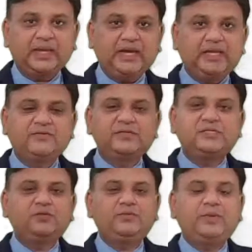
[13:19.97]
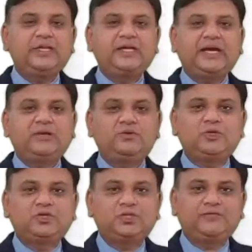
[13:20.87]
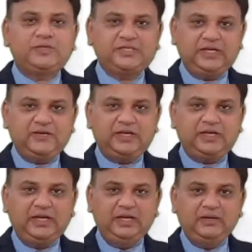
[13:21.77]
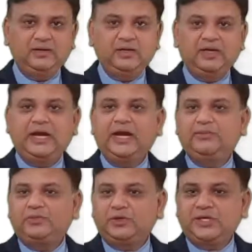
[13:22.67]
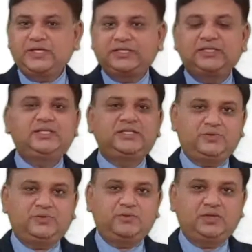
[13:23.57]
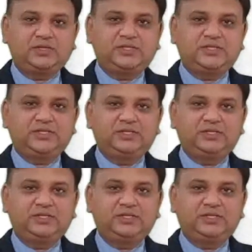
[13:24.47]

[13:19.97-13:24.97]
I request you to make the calculation of the CFAT and put your answer in the chat box.